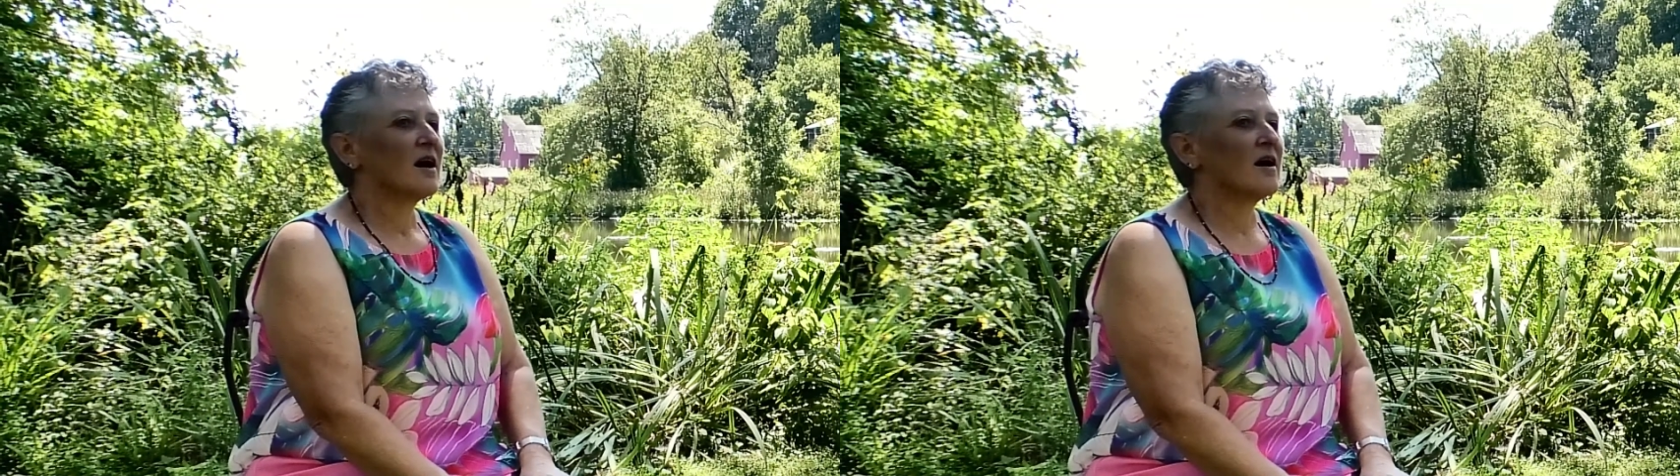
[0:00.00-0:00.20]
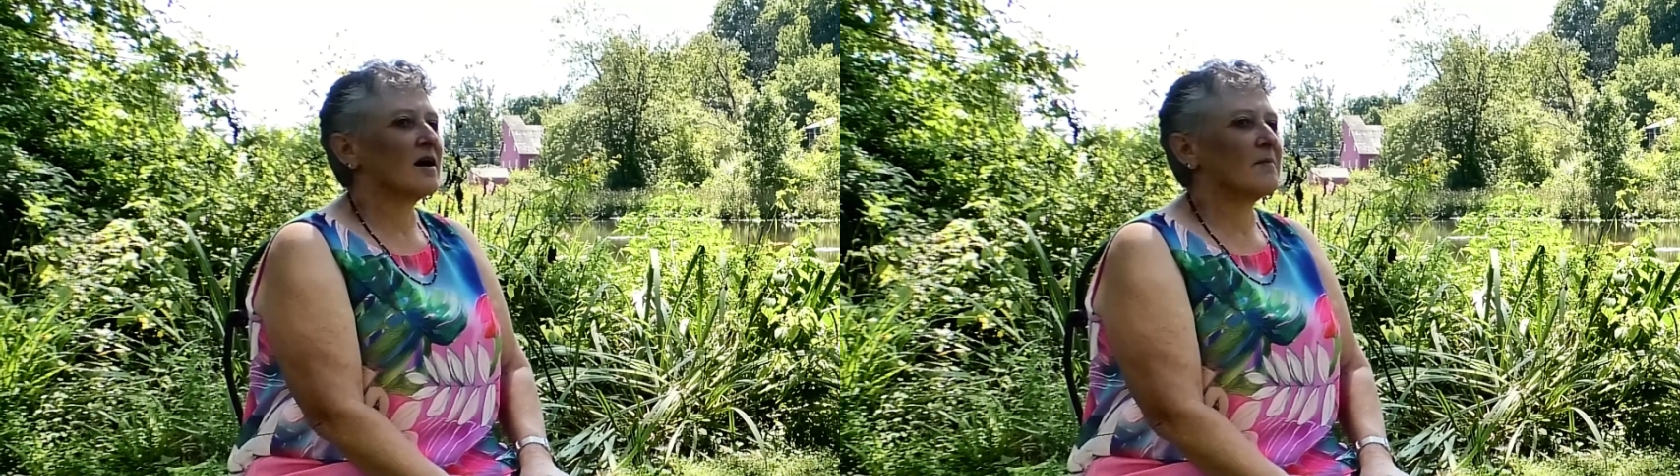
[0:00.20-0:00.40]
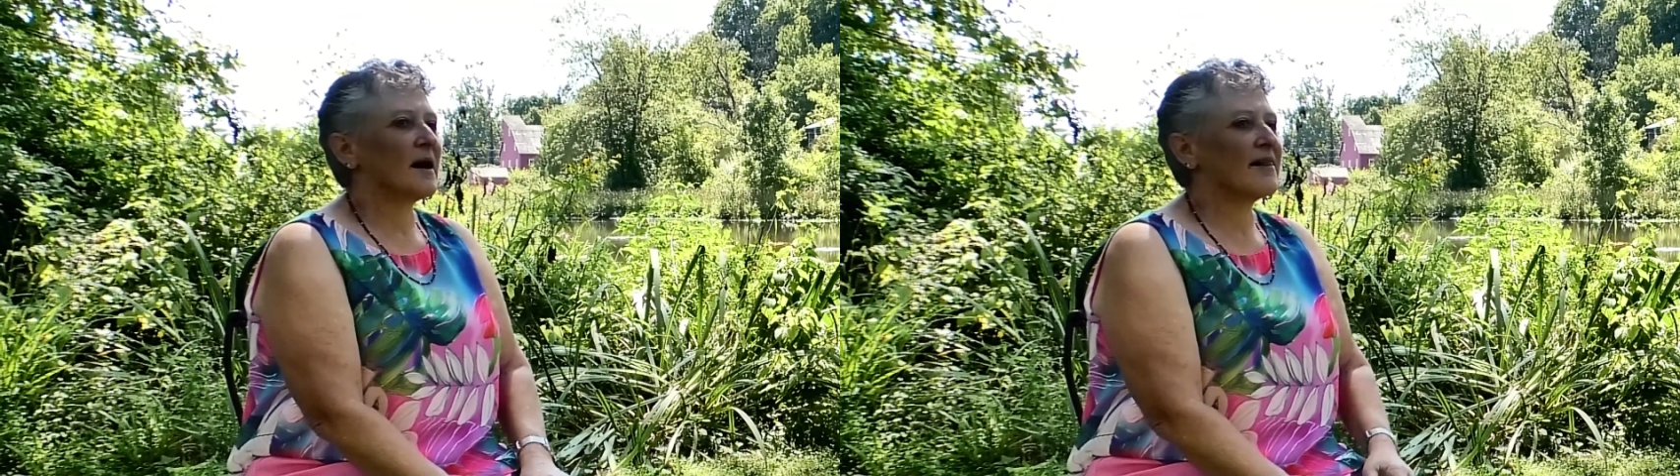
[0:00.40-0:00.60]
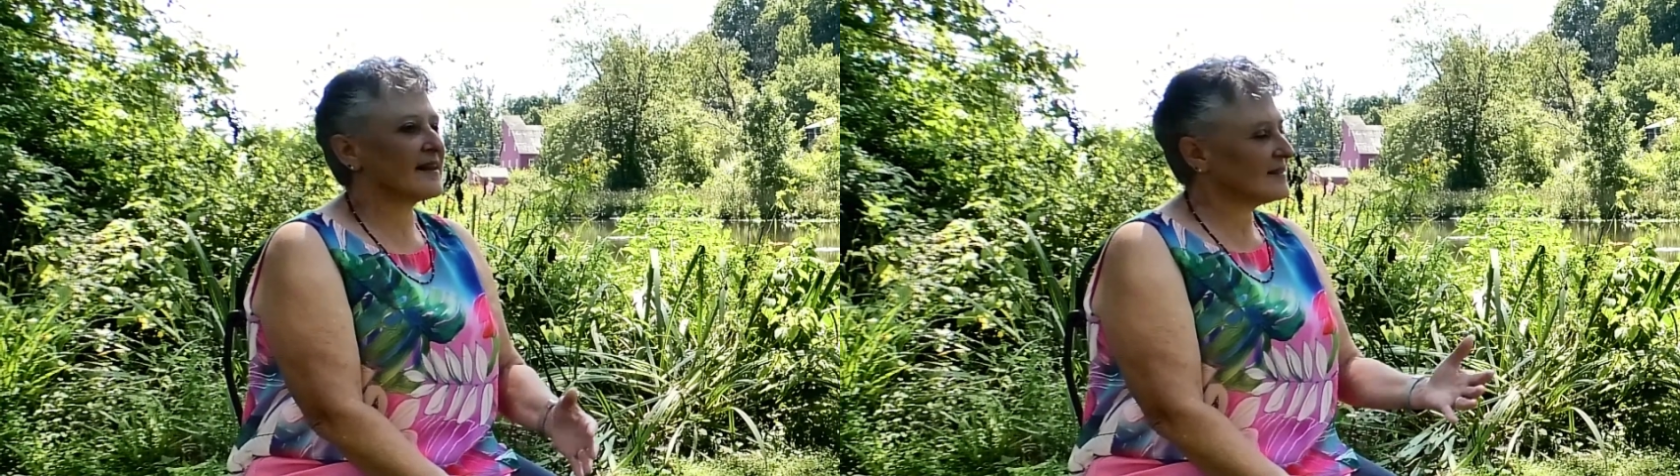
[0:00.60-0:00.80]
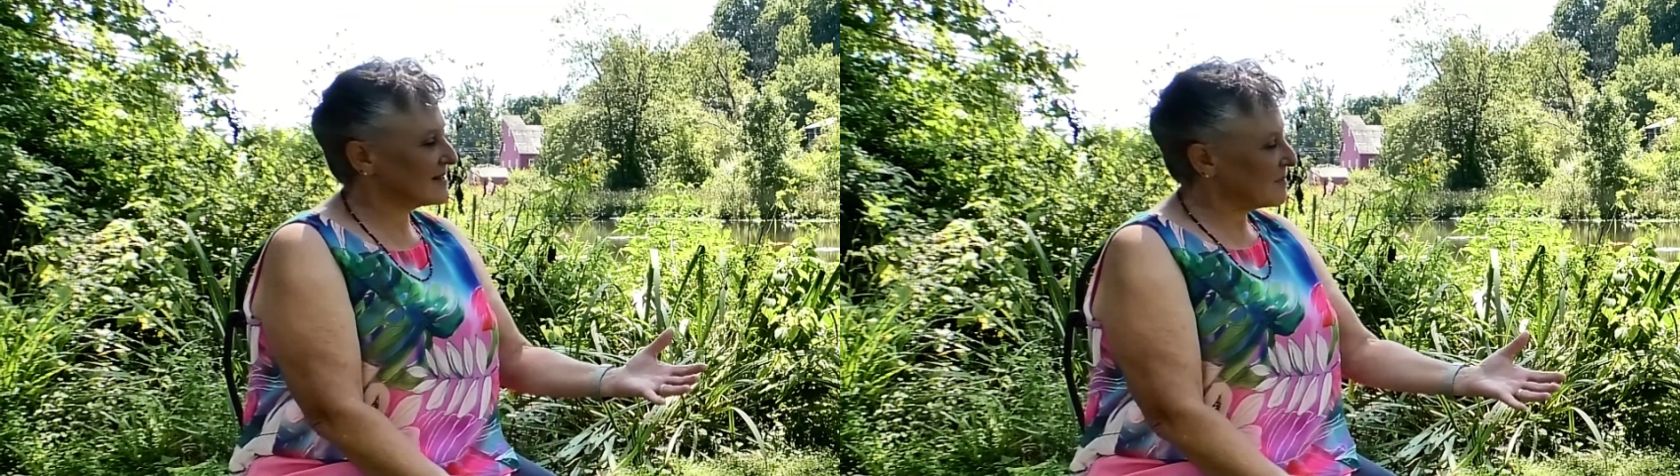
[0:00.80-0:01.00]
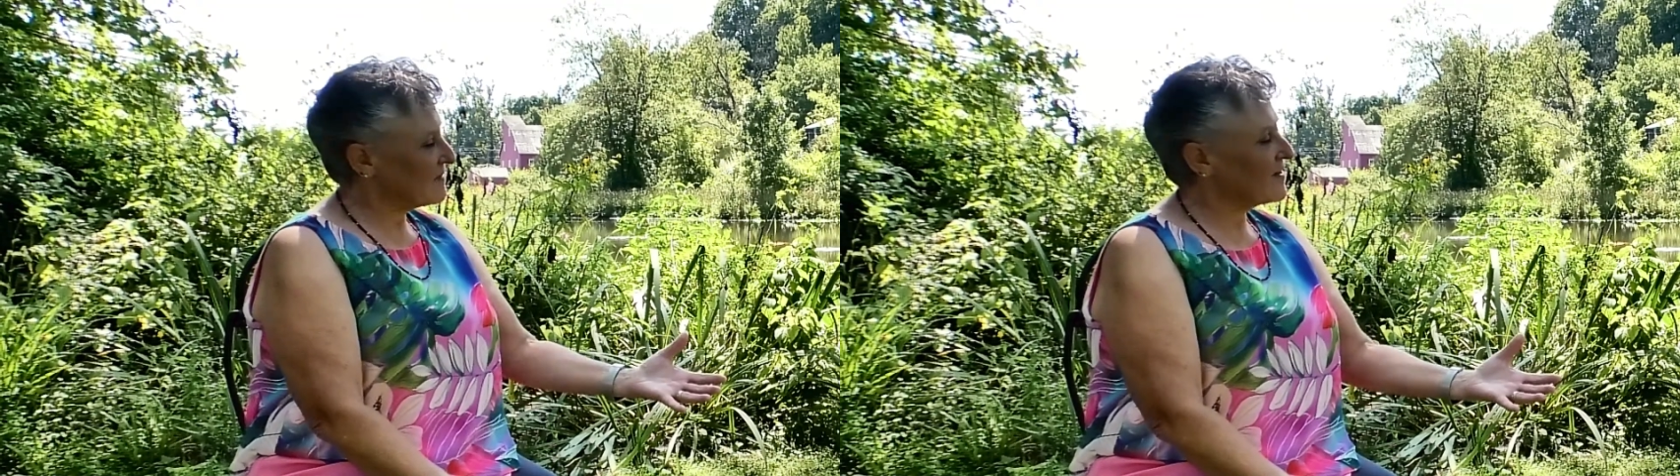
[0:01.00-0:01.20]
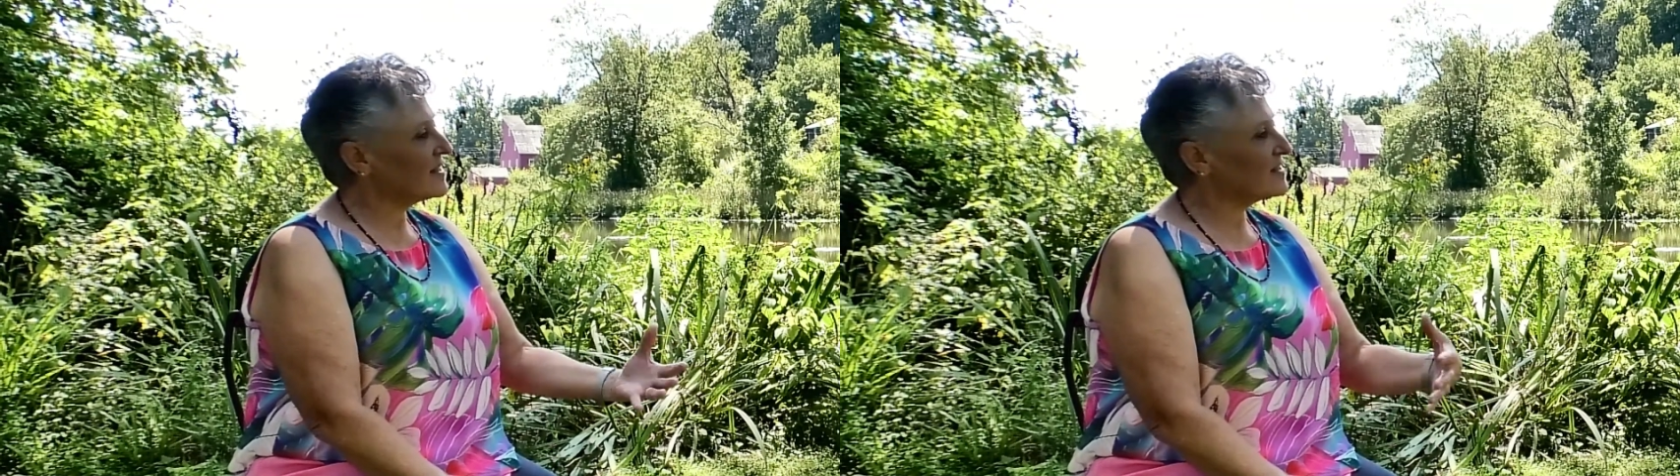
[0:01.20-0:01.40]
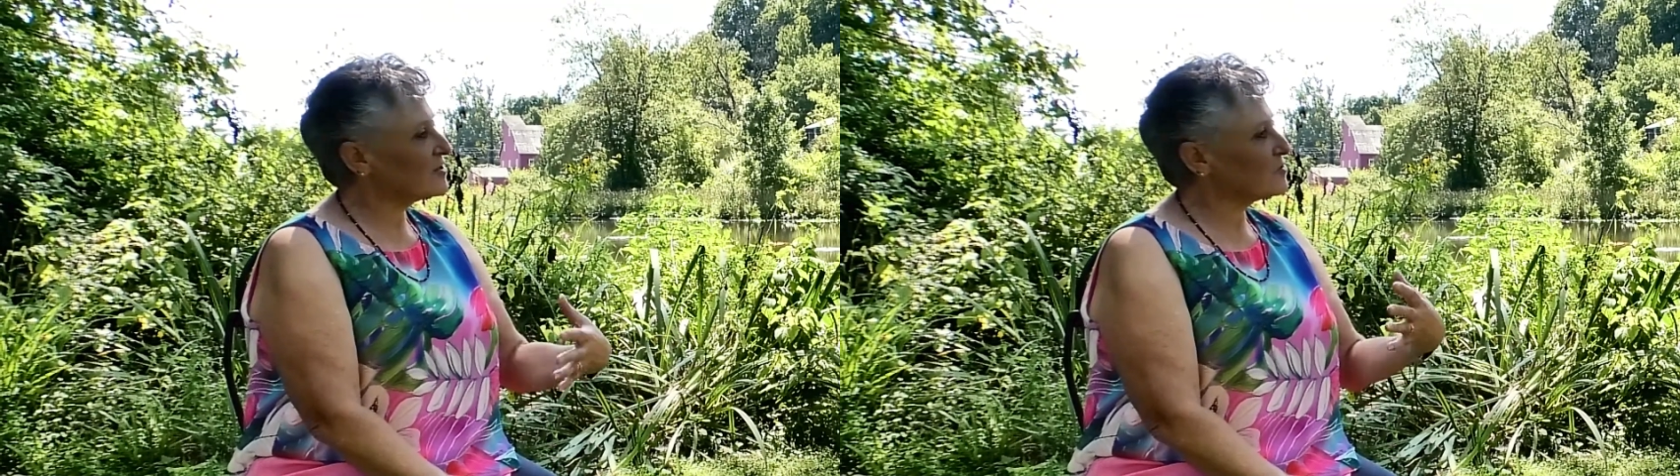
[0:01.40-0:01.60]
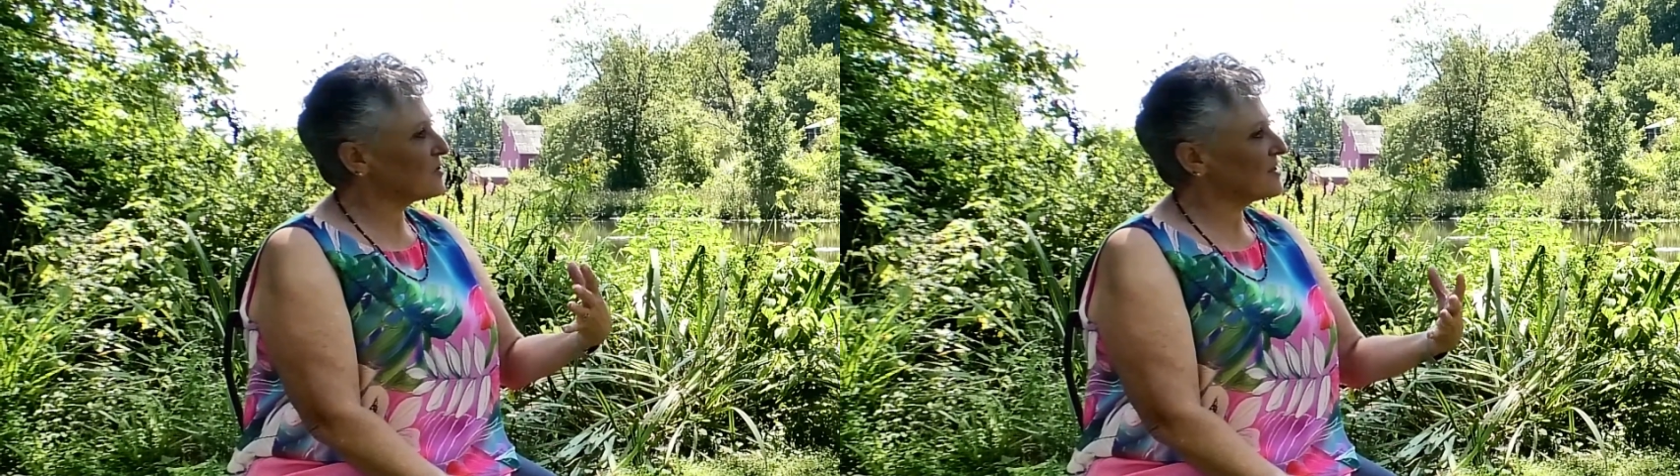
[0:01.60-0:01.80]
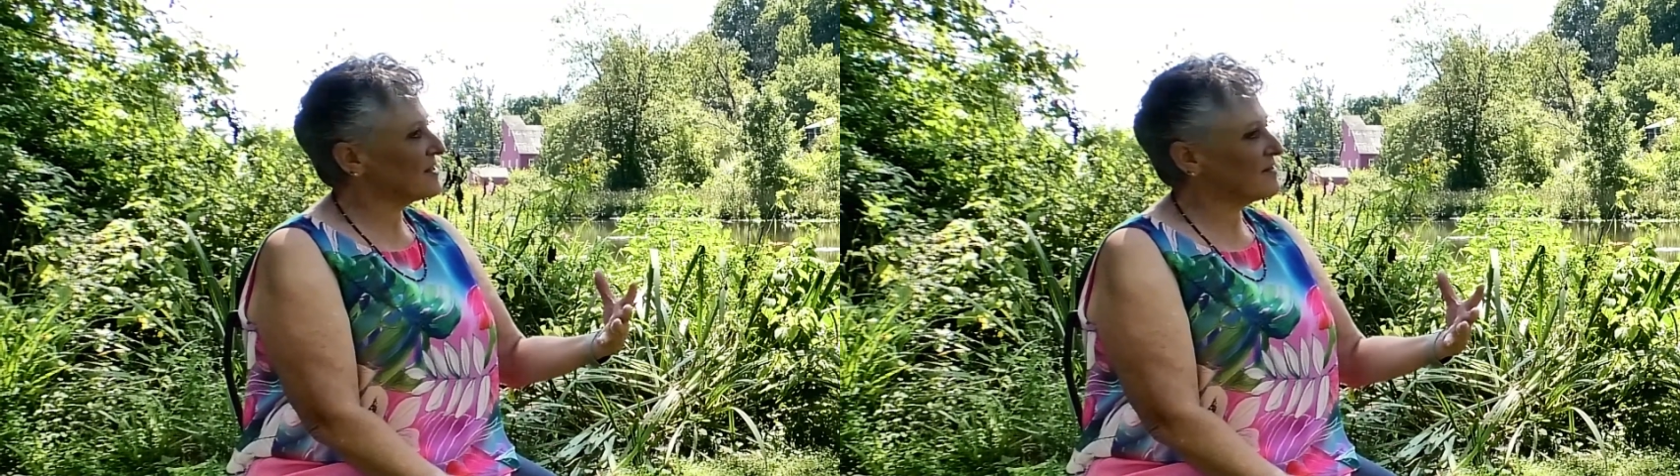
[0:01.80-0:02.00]
I think some of us
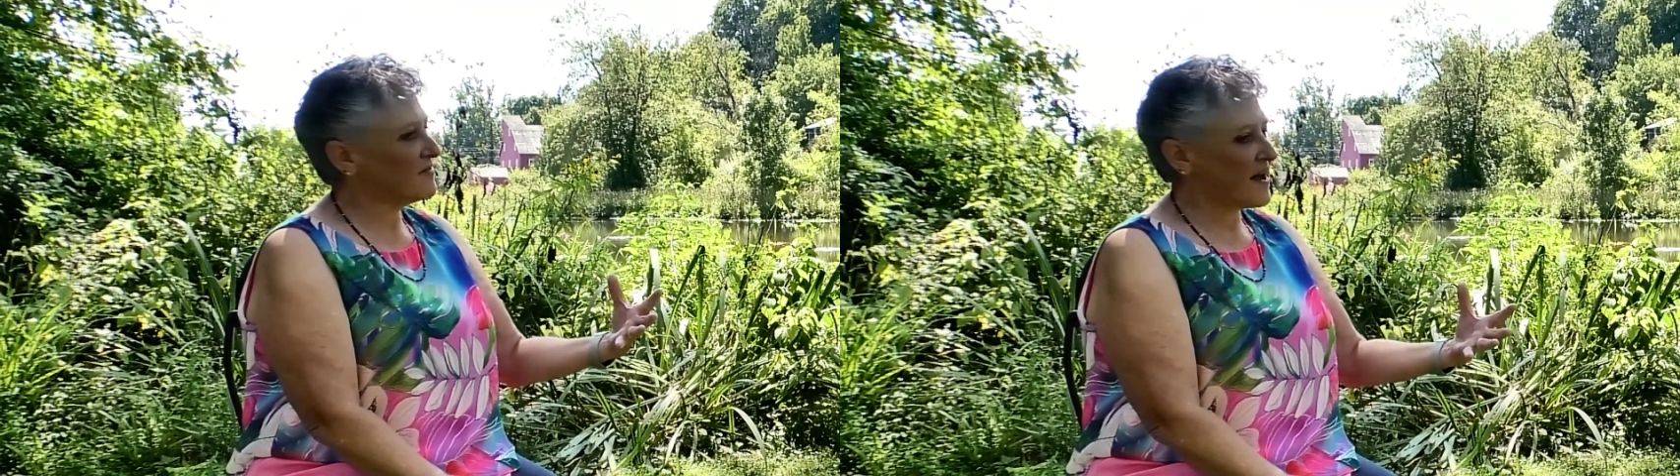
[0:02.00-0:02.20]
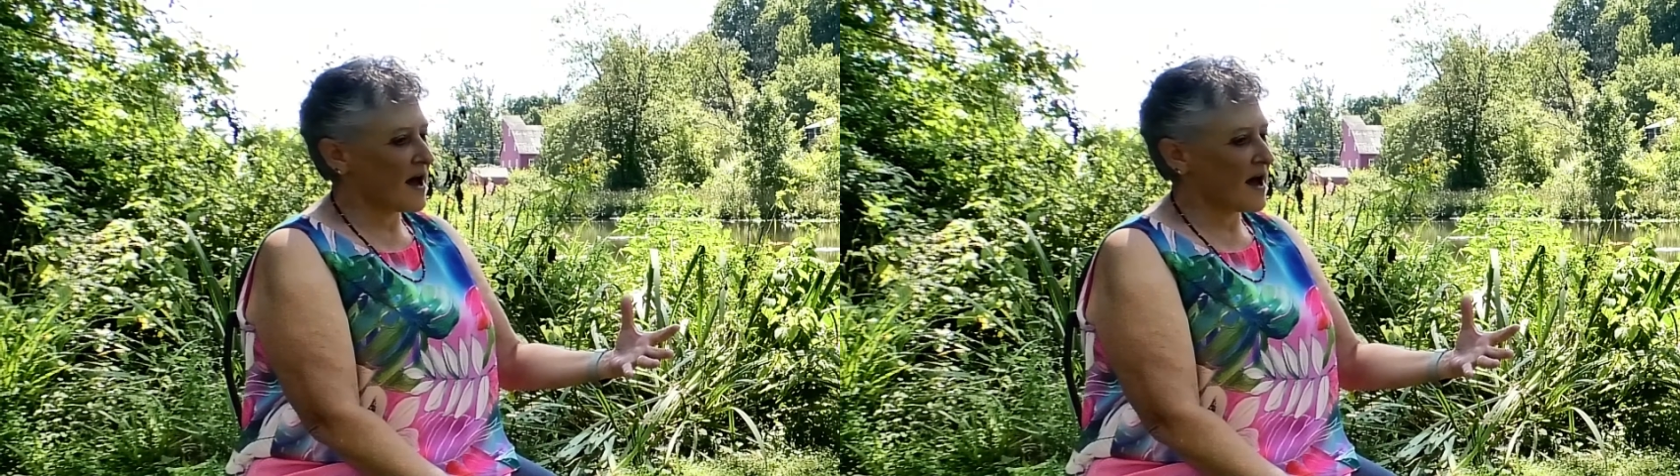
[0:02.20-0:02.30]
sort of